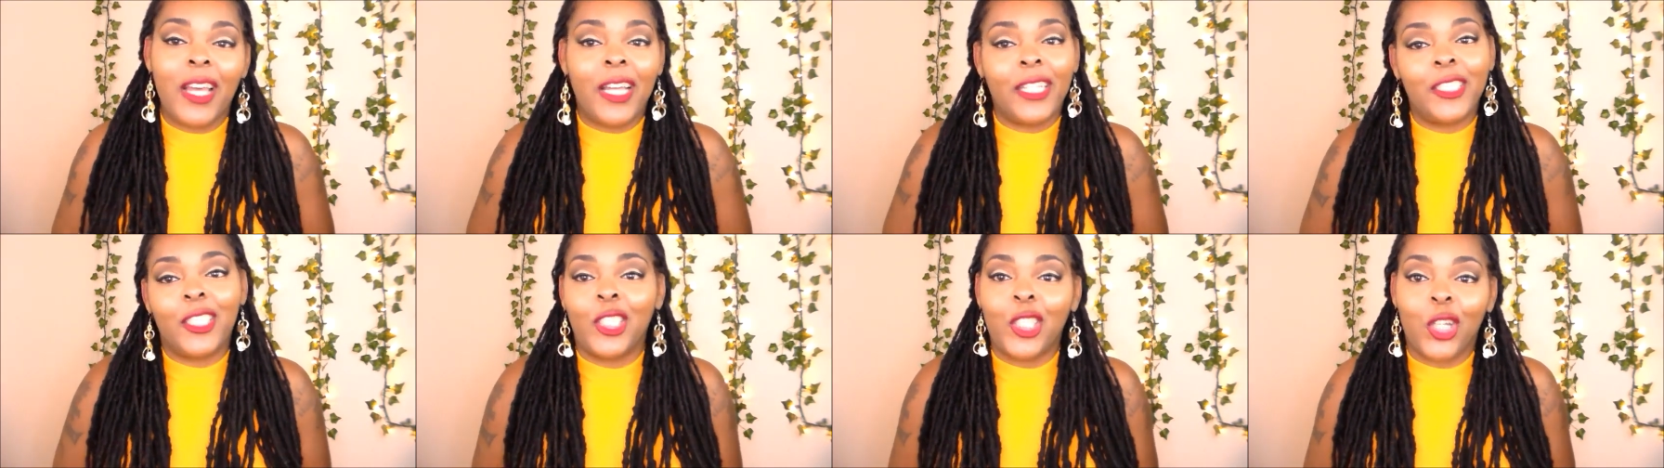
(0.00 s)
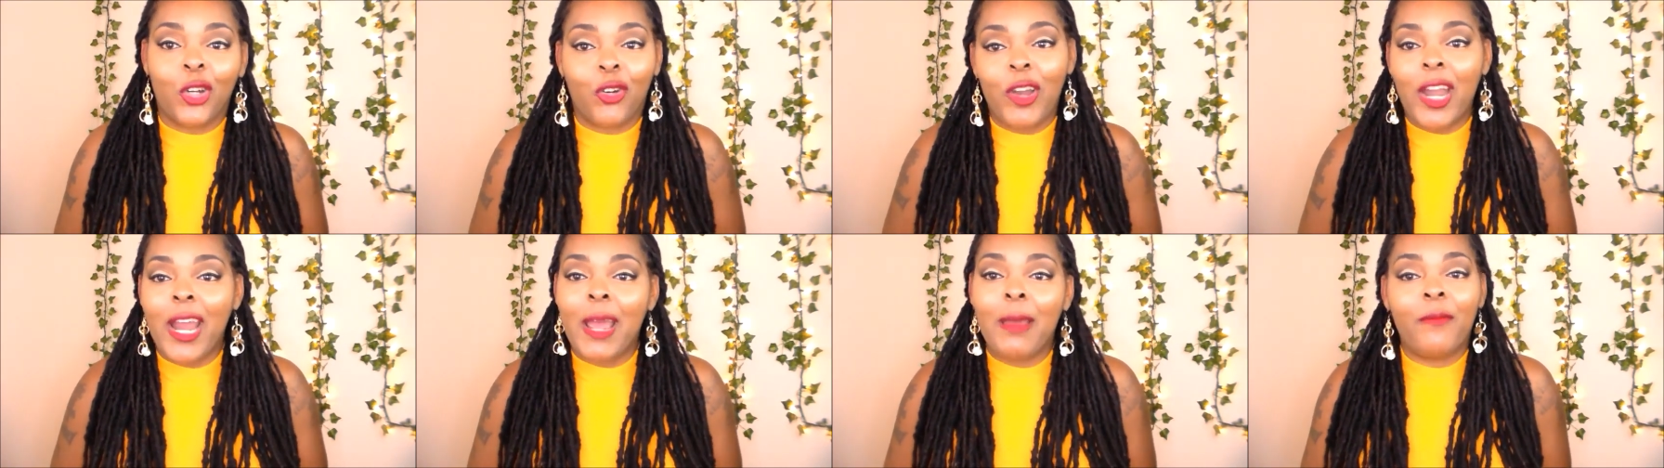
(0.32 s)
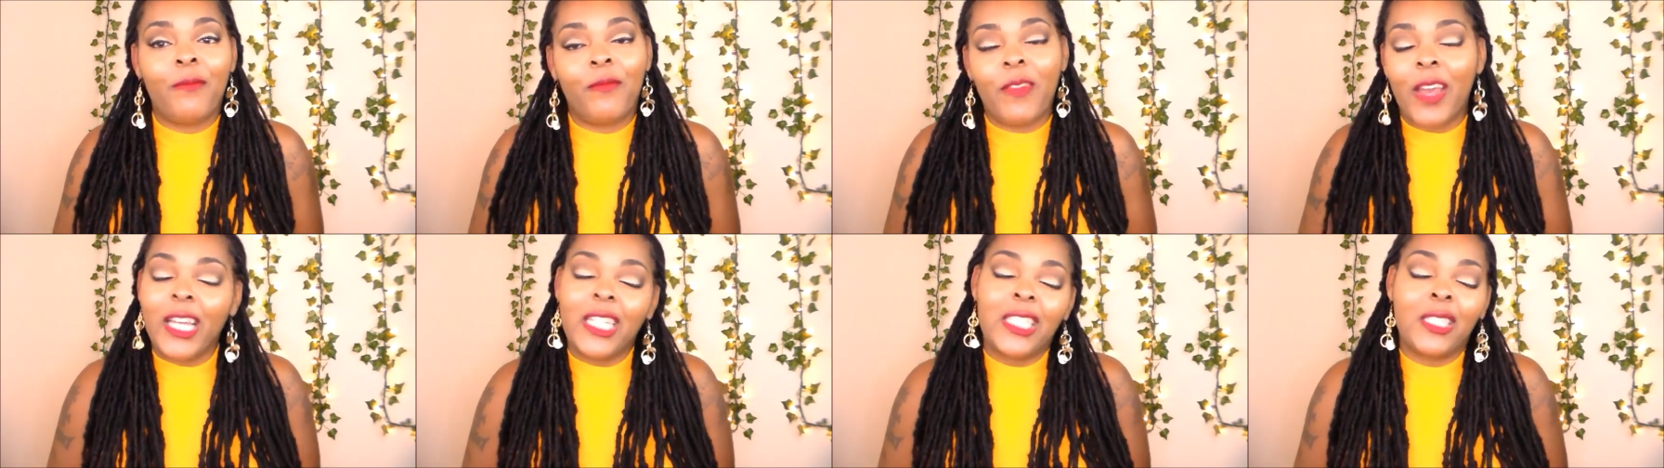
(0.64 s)

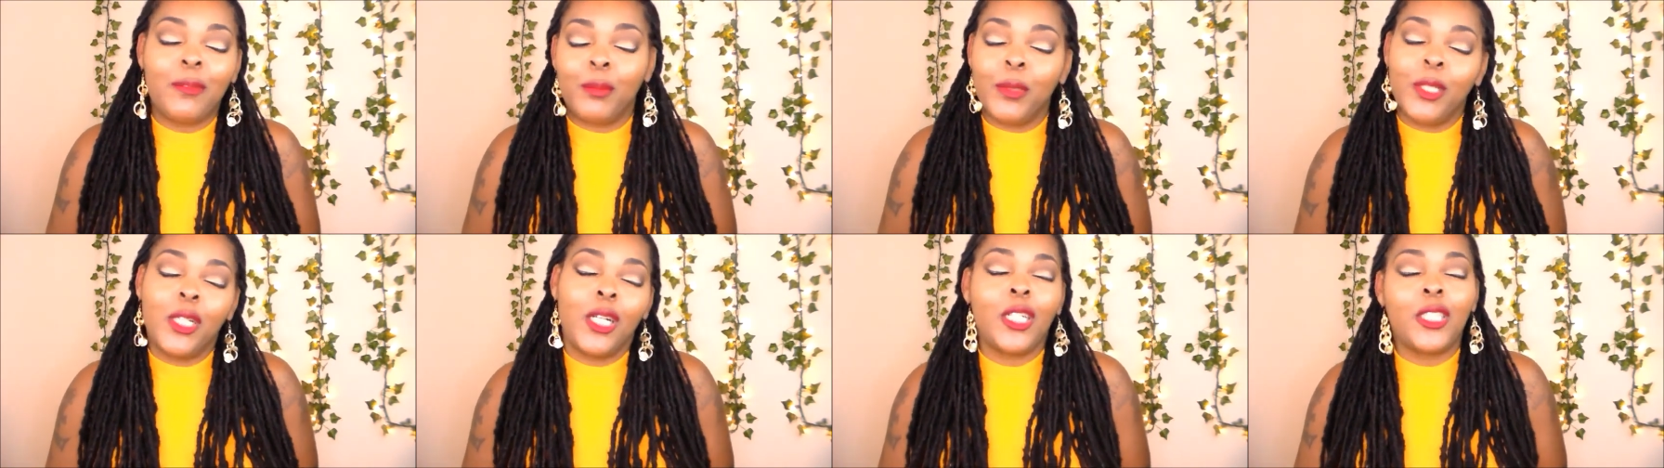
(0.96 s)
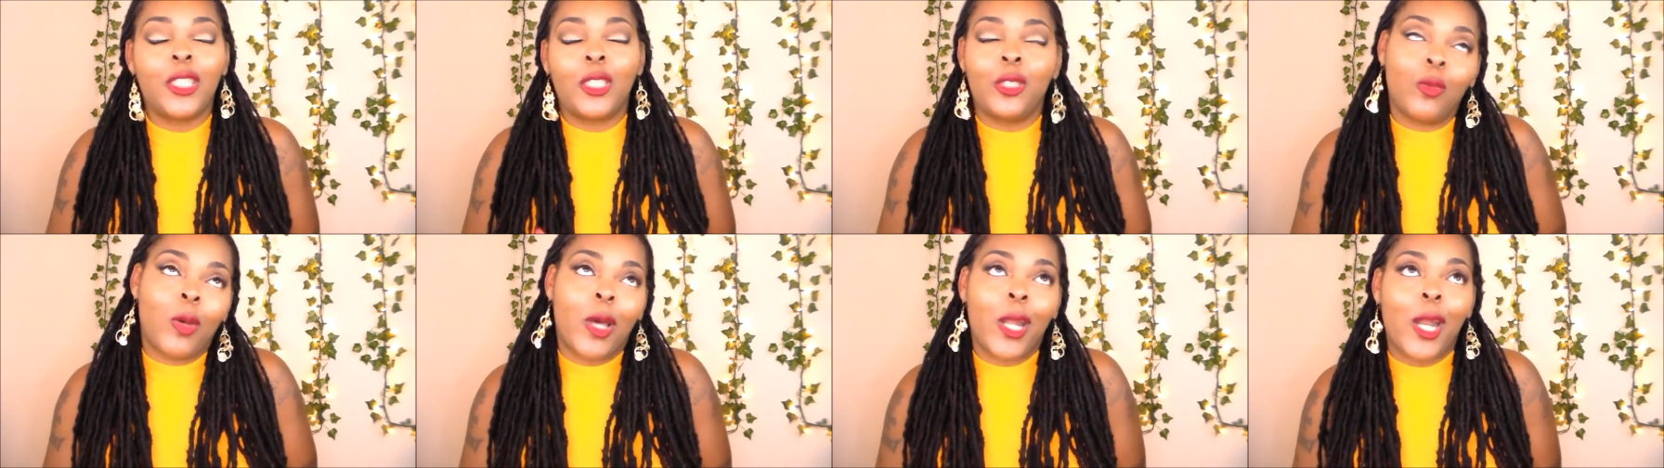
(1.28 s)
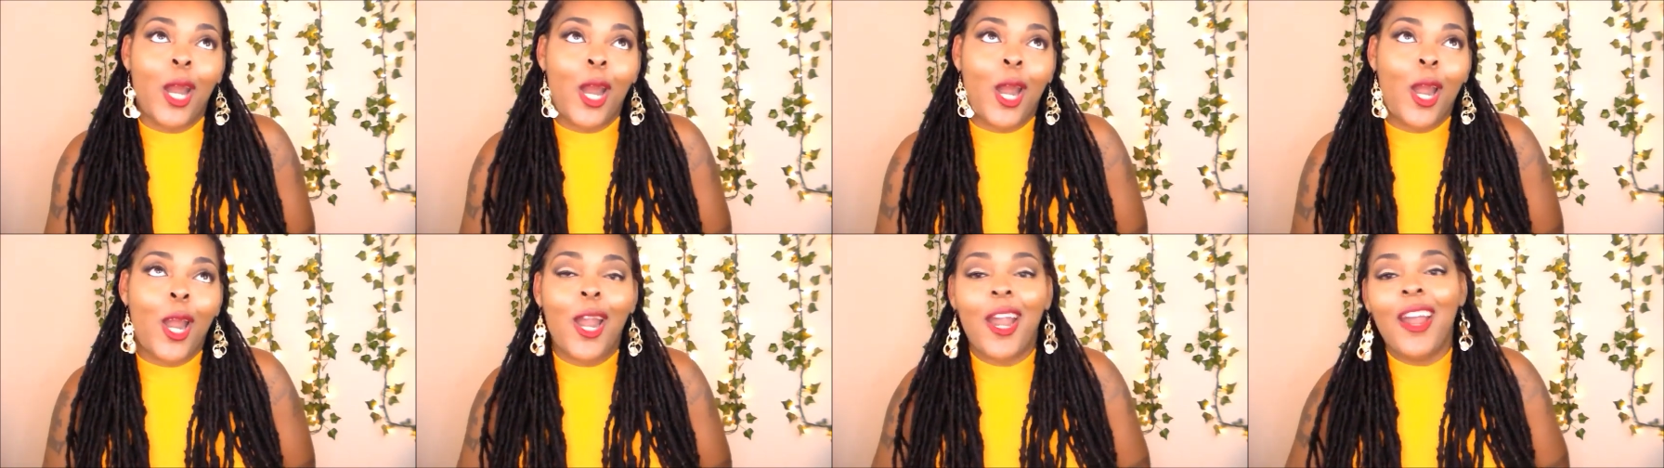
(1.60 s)
Instagram, Facebook,
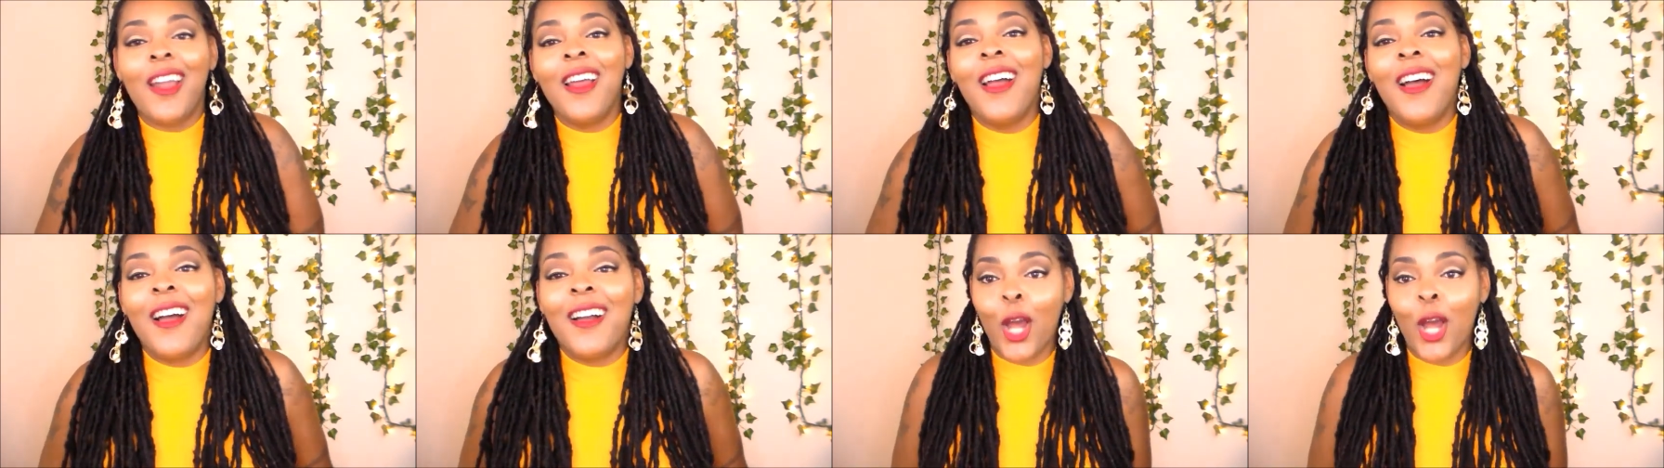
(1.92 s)
Twitter.